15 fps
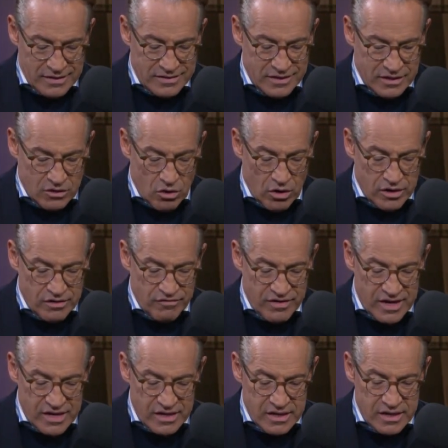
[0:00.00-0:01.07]
the Garden of
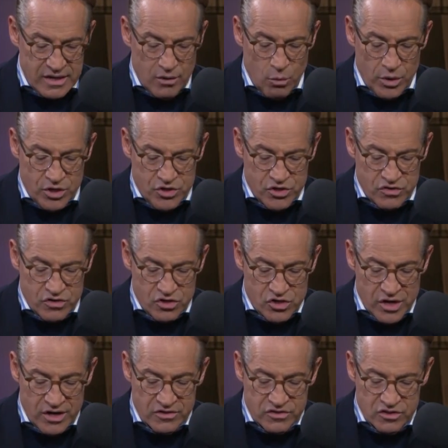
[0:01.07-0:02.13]
Eden, which is in
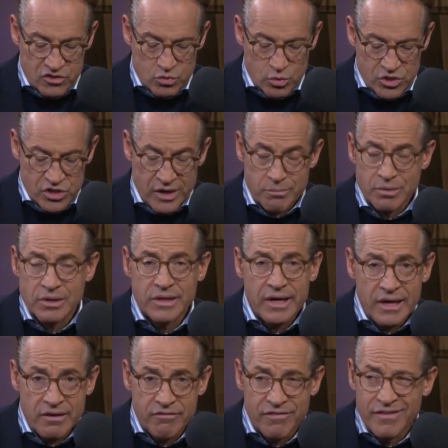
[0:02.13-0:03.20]
Genesis, which I
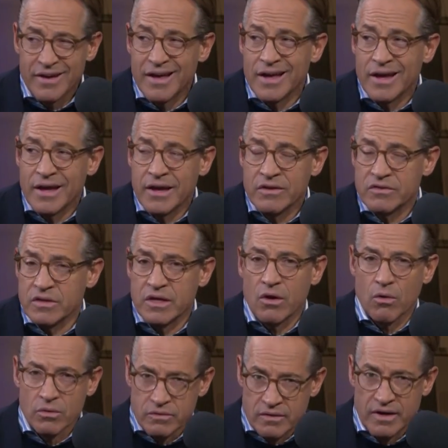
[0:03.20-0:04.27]
believe is in the
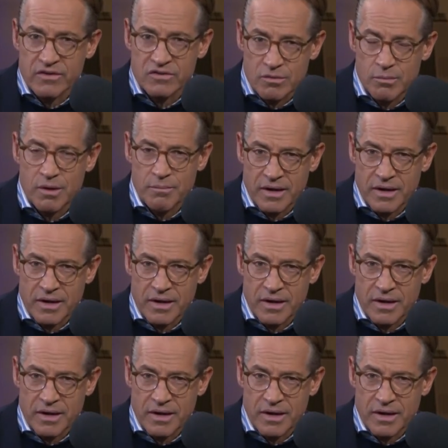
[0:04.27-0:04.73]
Old Testament.